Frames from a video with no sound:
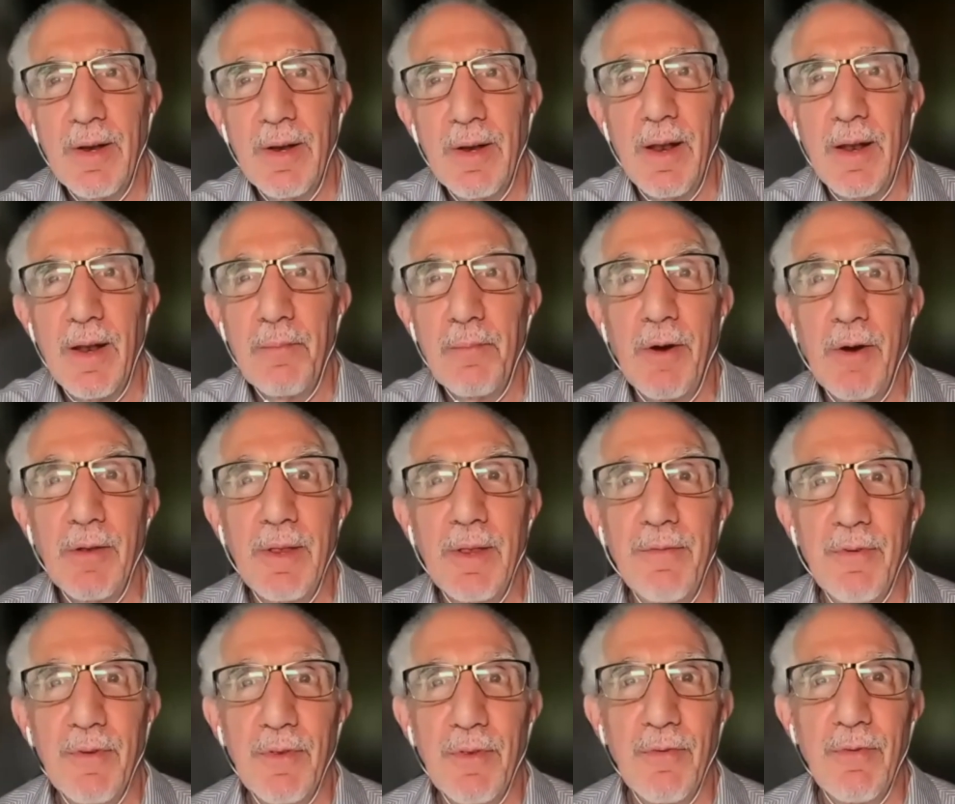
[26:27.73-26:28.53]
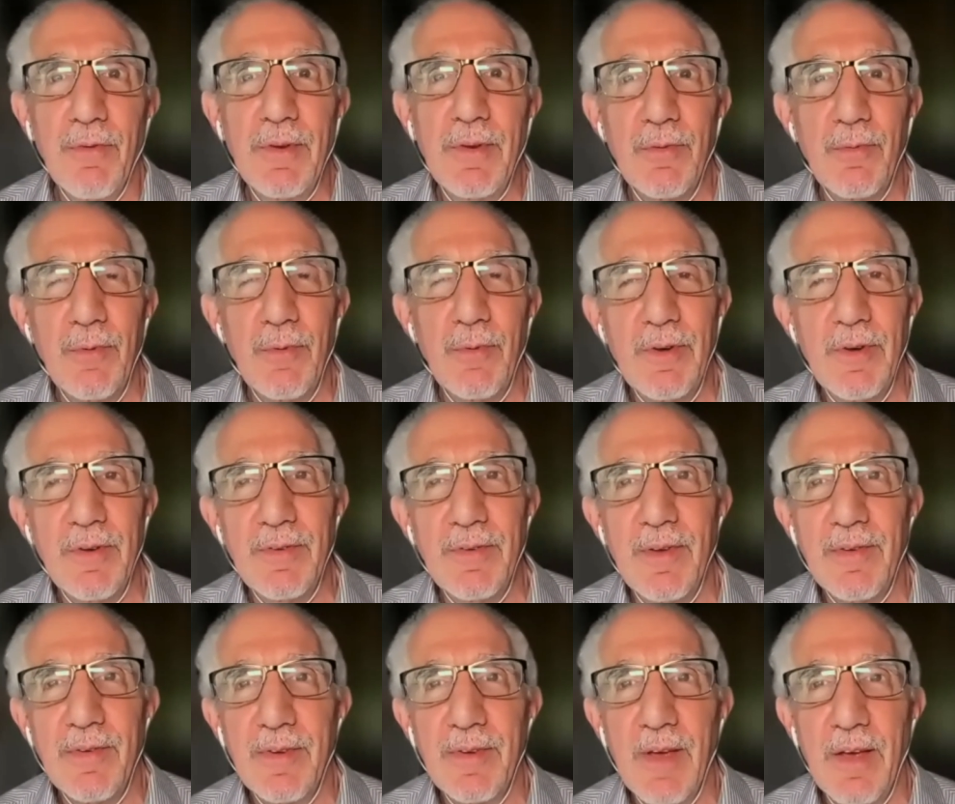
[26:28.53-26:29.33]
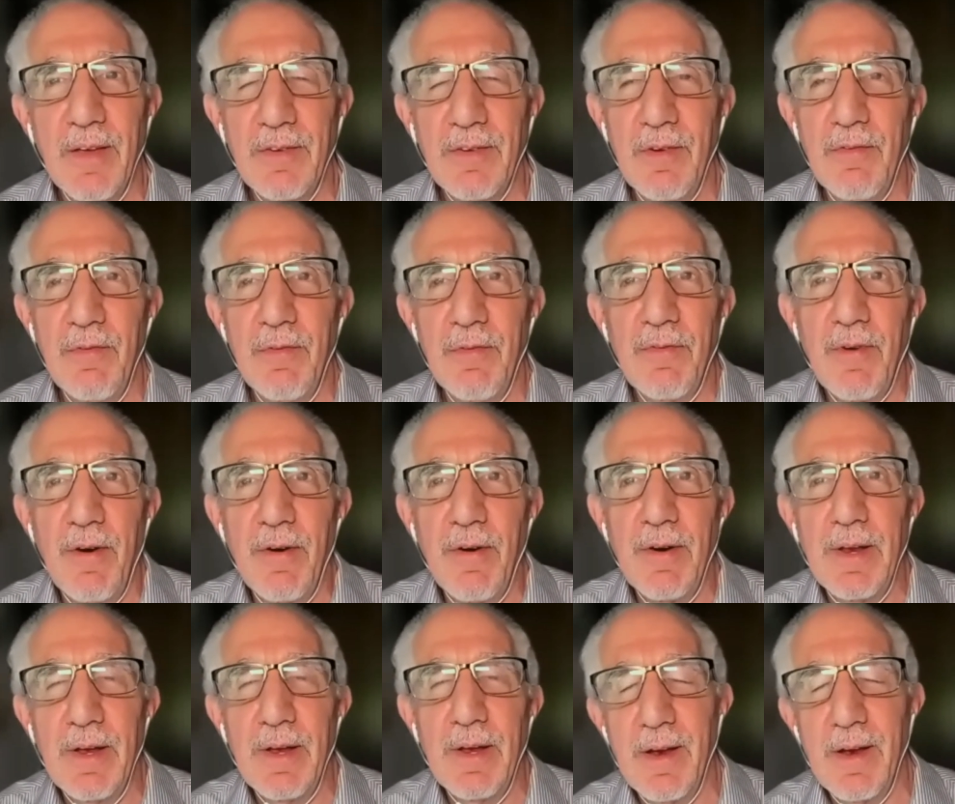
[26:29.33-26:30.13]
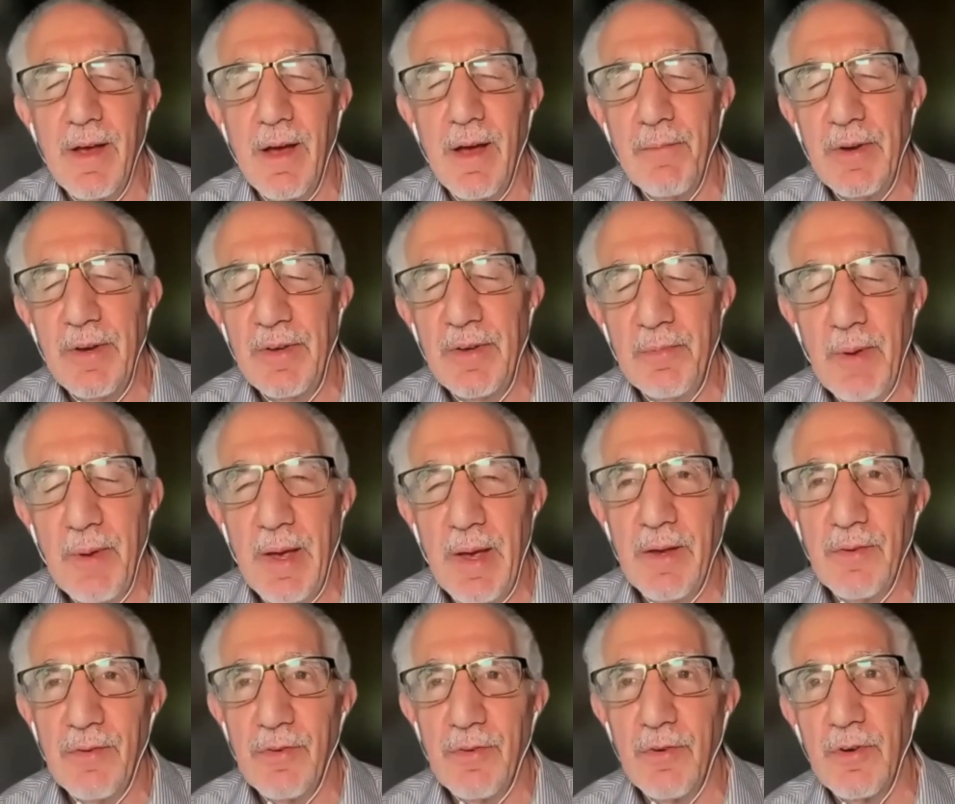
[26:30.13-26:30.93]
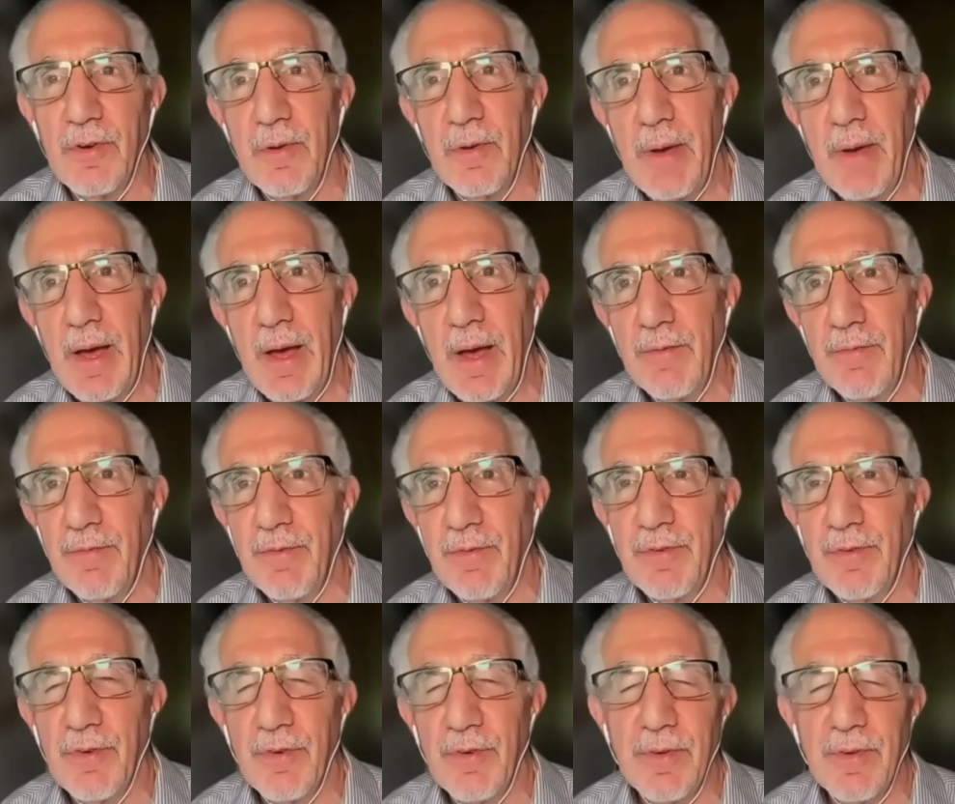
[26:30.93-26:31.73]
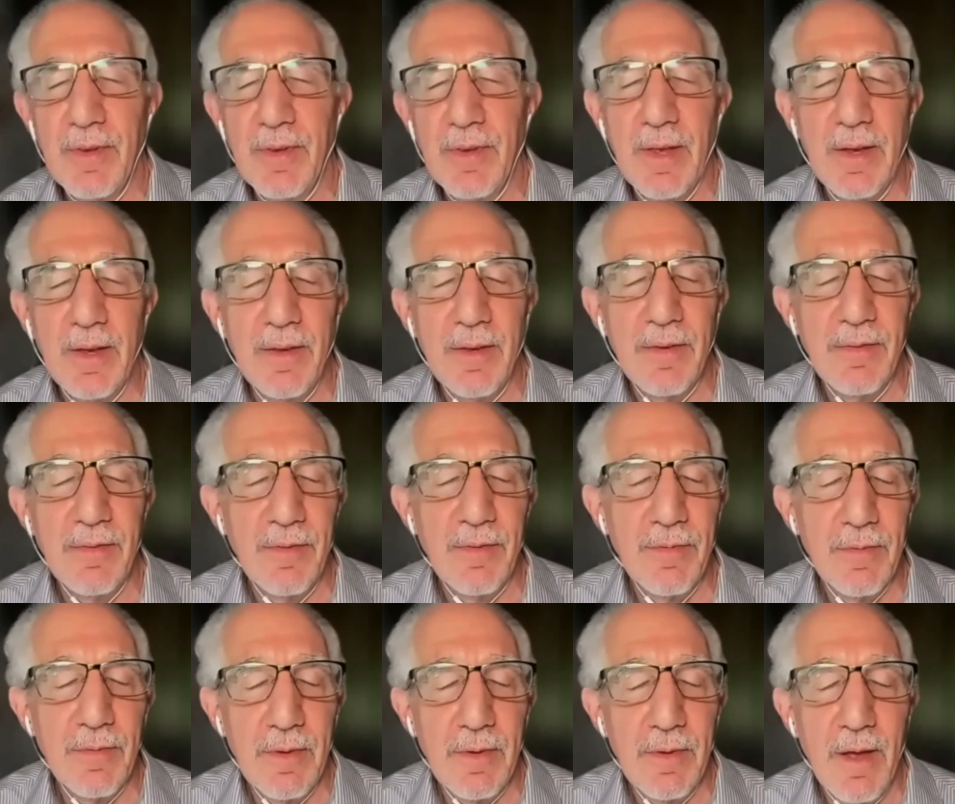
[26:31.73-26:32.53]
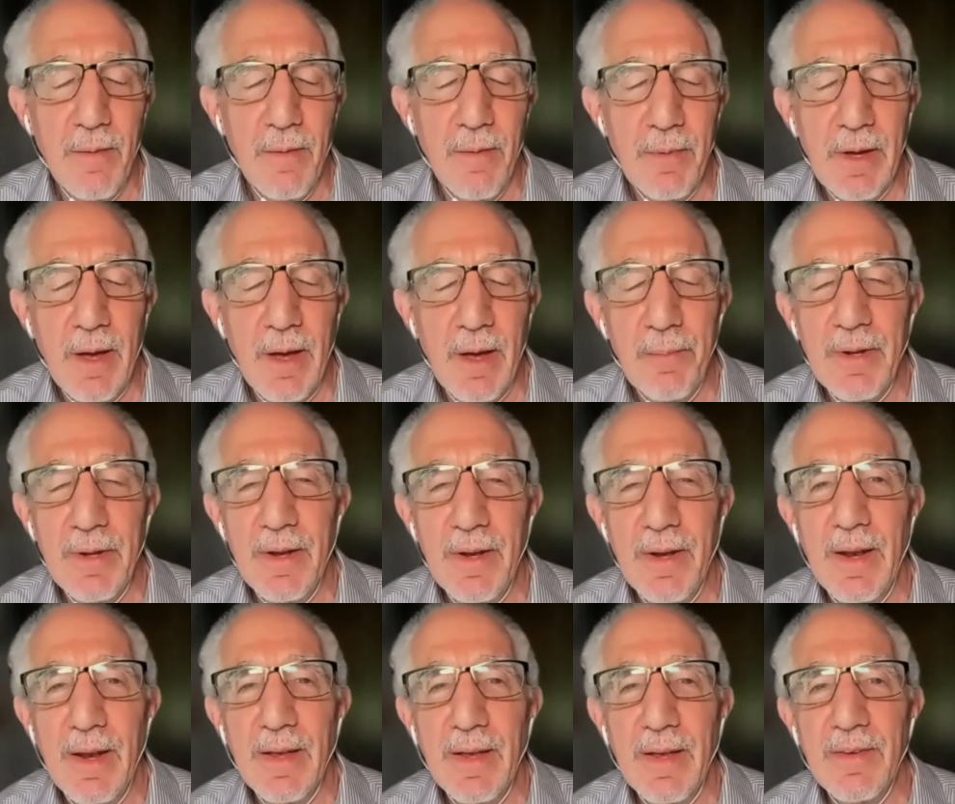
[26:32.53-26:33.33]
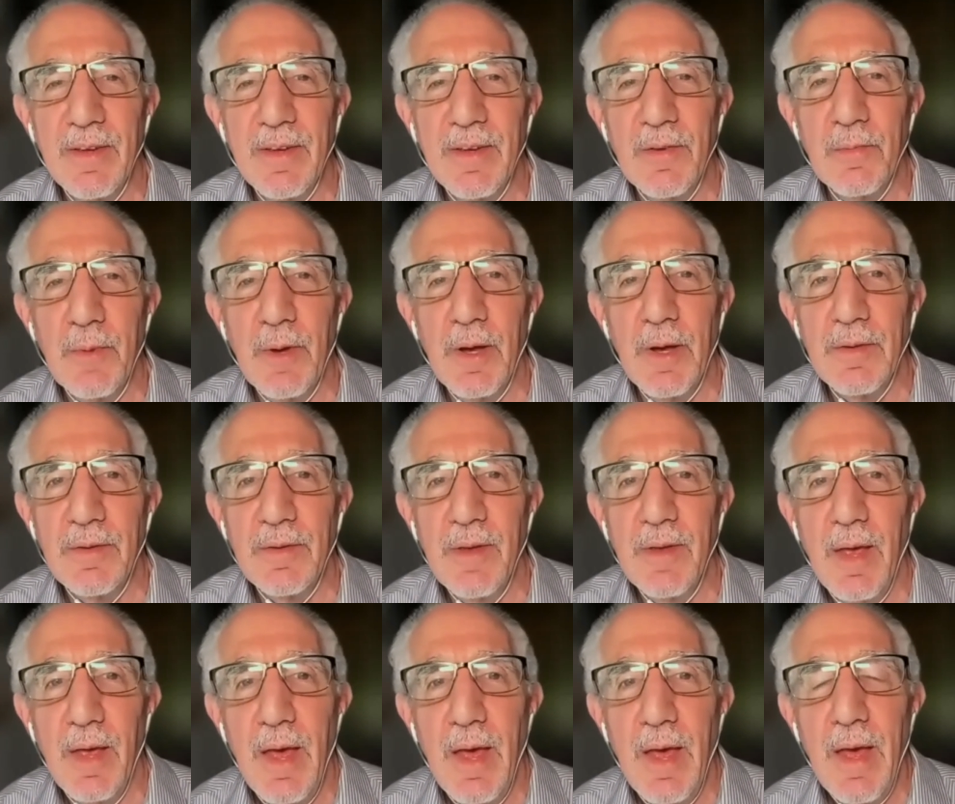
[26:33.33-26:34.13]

And partly for the reason we just discussed, if you've already got companies paying a certain amount for certain things coming up in the next 6 months.